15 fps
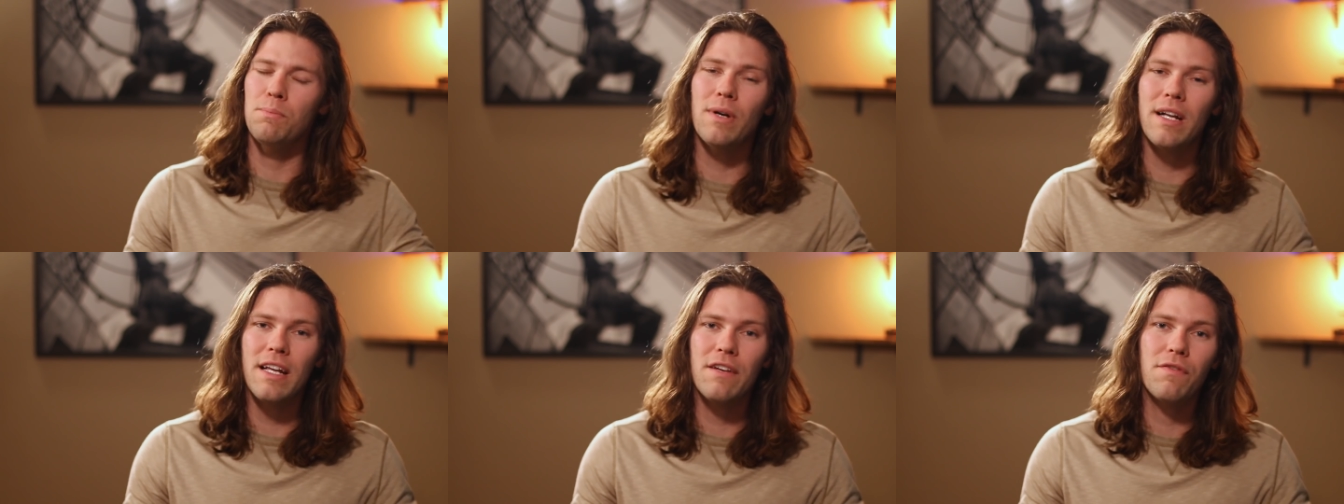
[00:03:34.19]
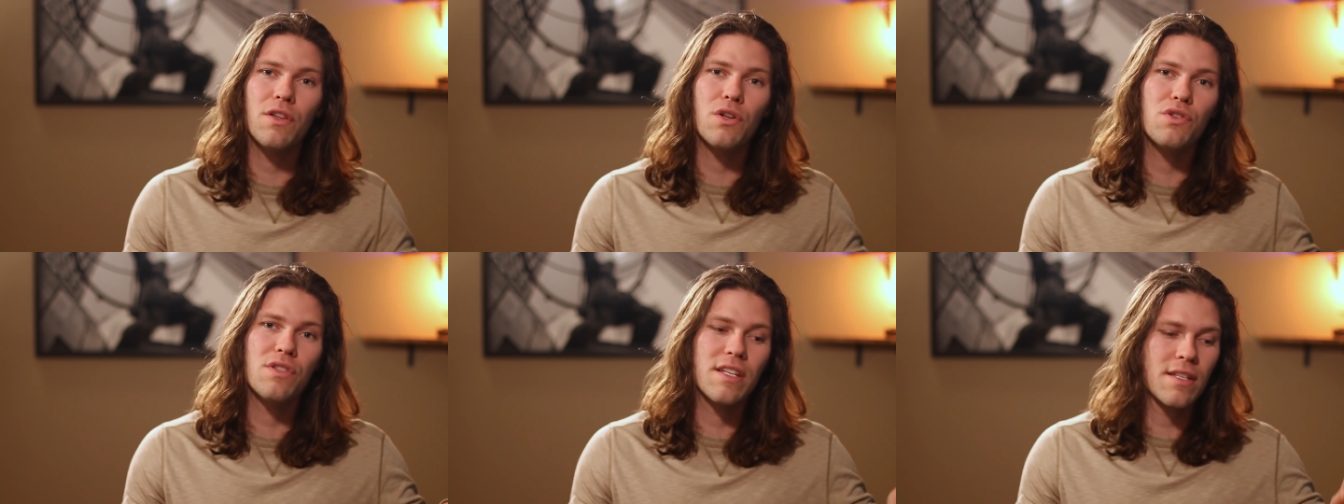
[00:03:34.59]
But if
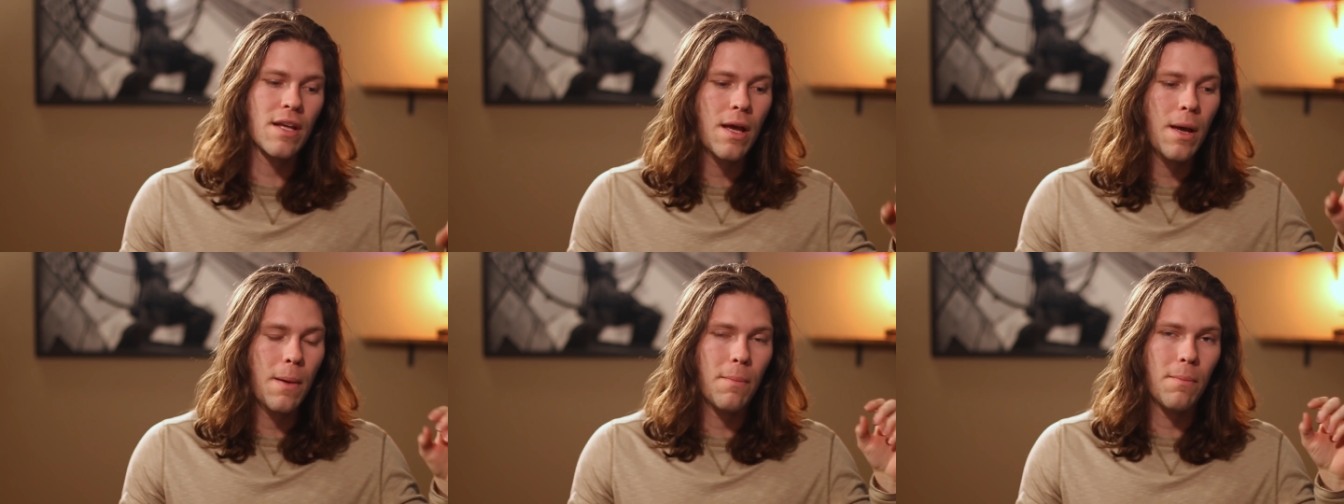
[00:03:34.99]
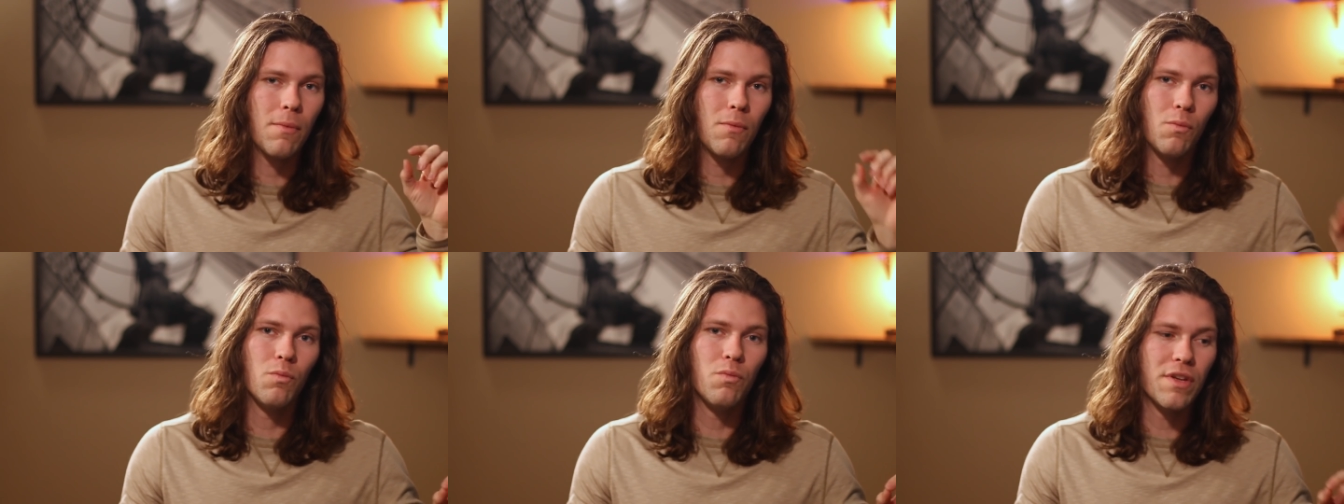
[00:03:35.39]
there's this
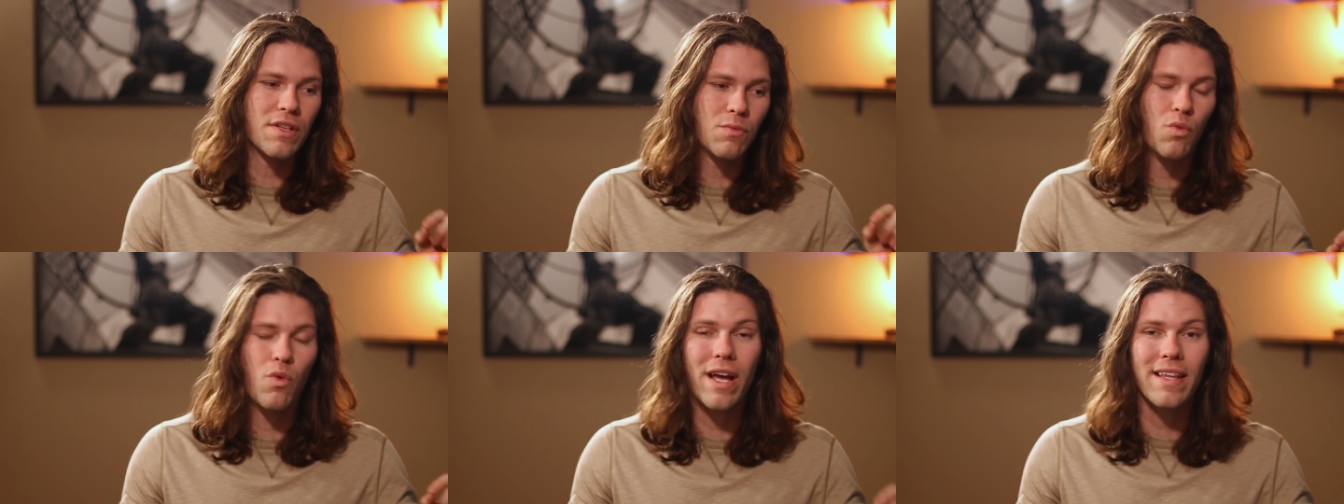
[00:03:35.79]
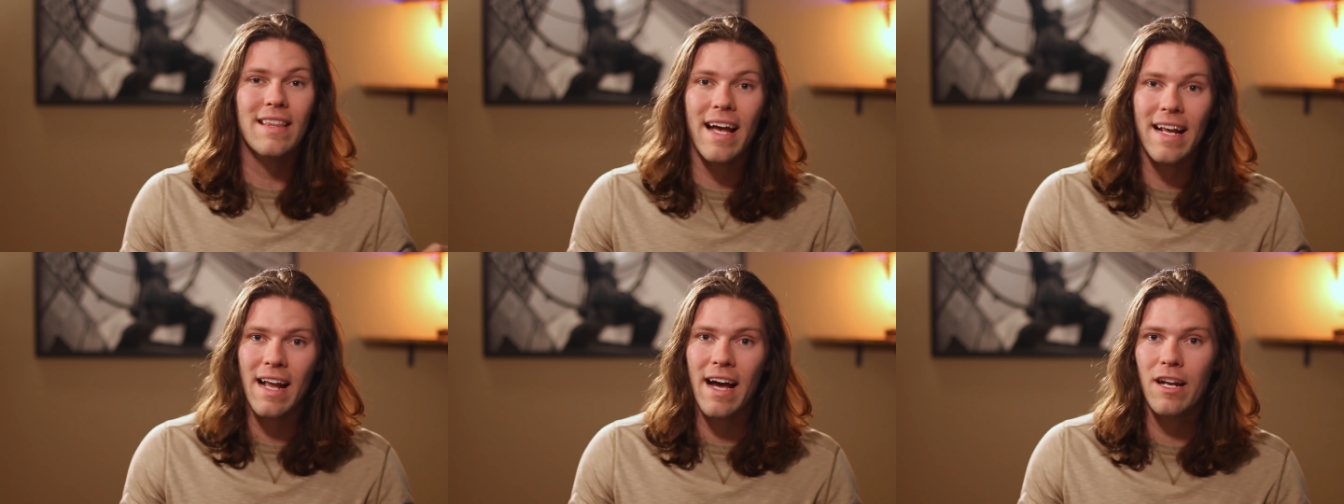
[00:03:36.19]
red
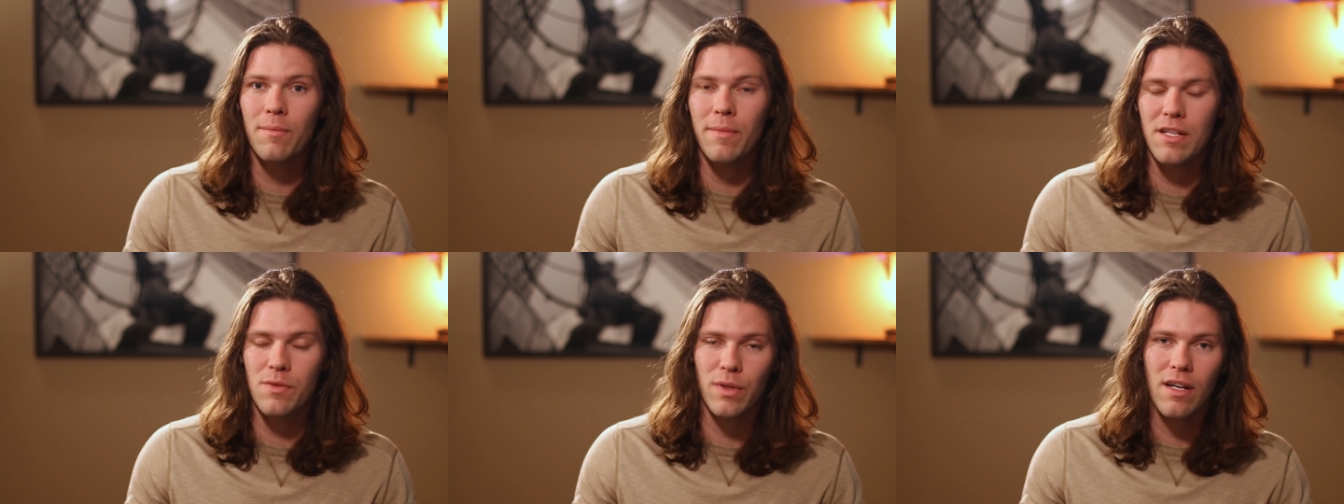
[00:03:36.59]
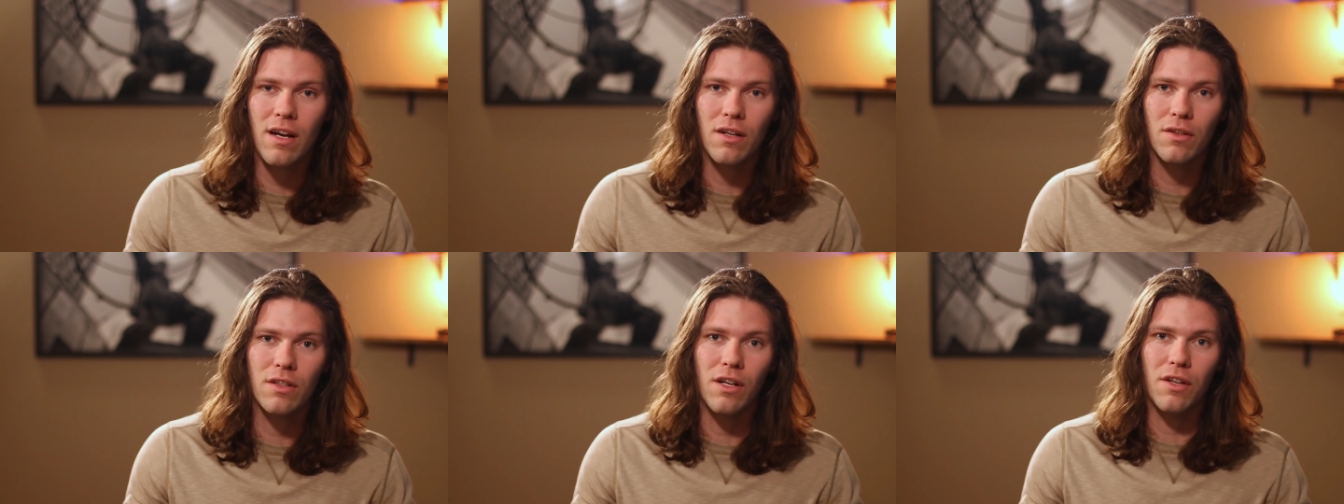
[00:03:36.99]
line item, as
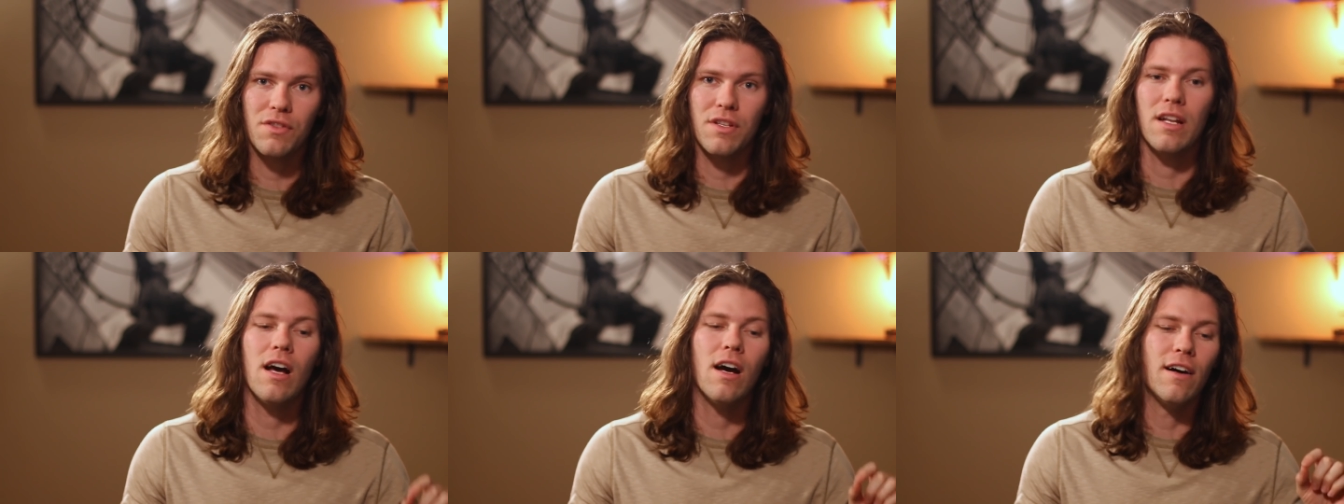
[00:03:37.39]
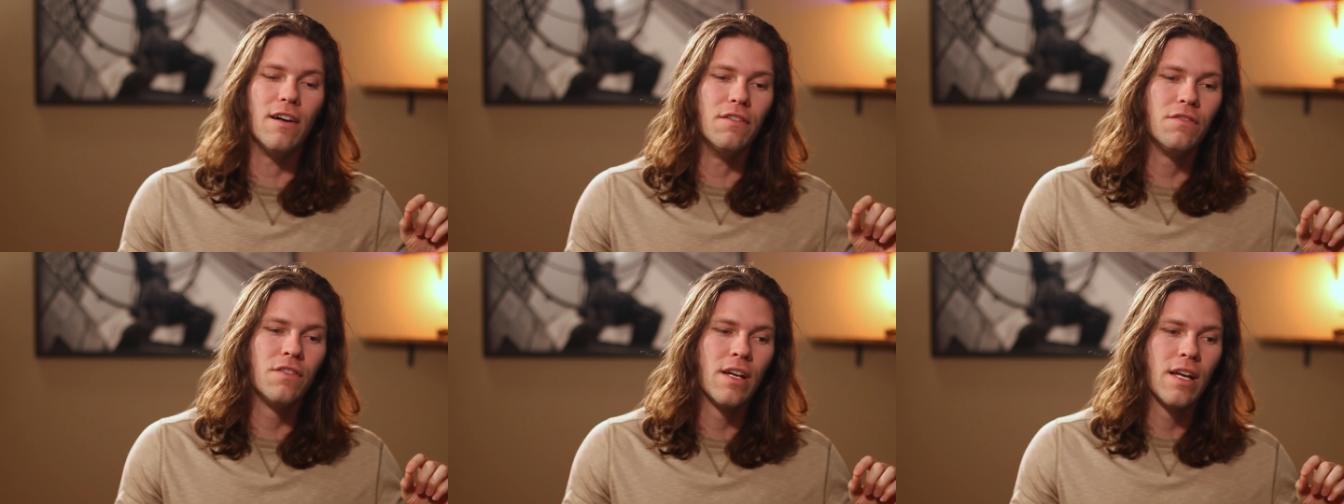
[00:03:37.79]
McConnell calls it,
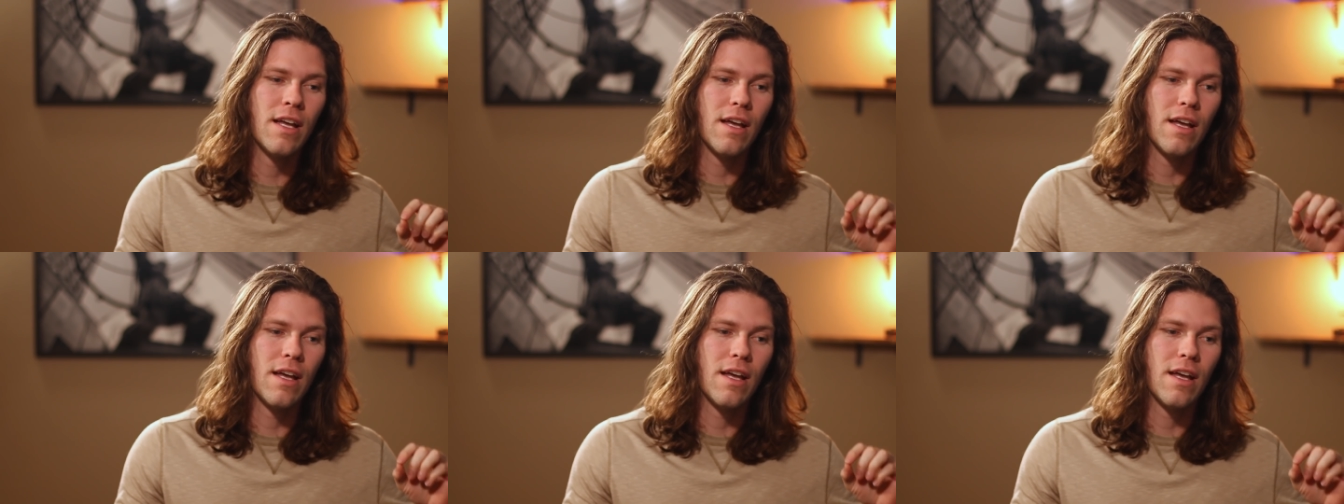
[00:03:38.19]
of